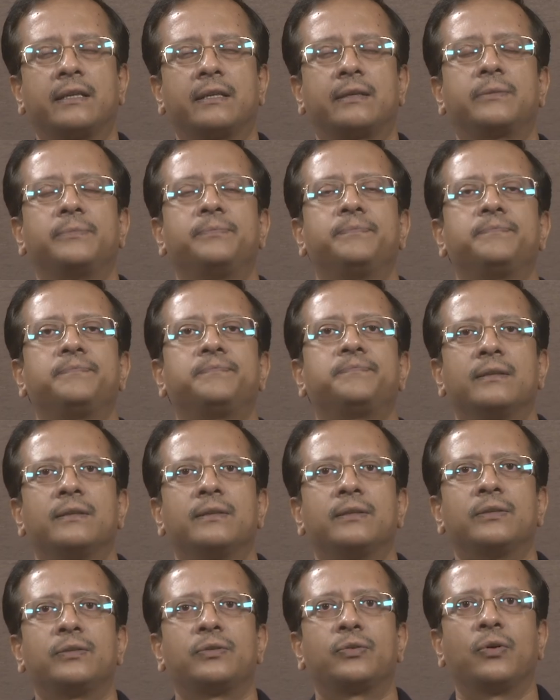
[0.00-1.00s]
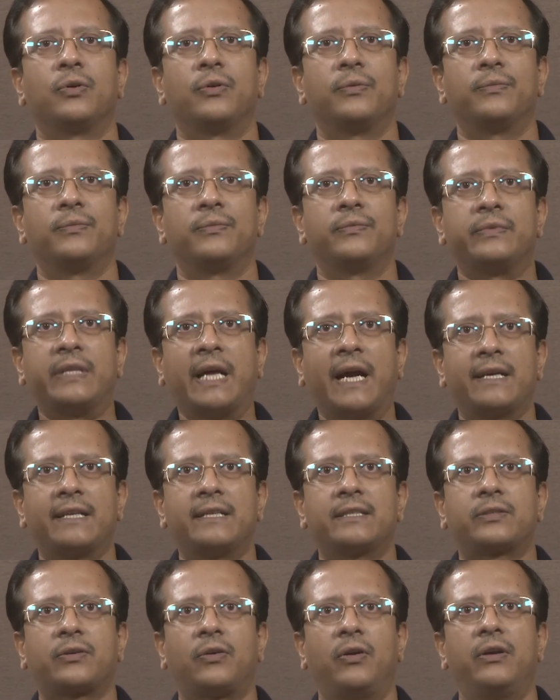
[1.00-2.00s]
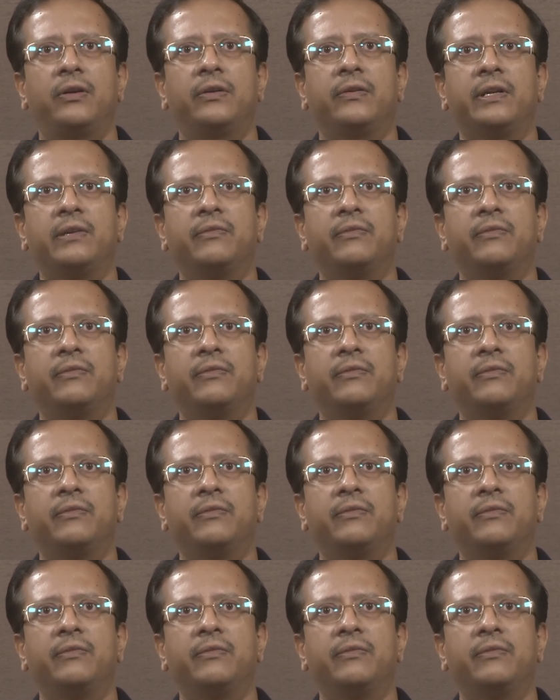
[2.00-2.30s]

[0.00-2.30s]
state. So, that is called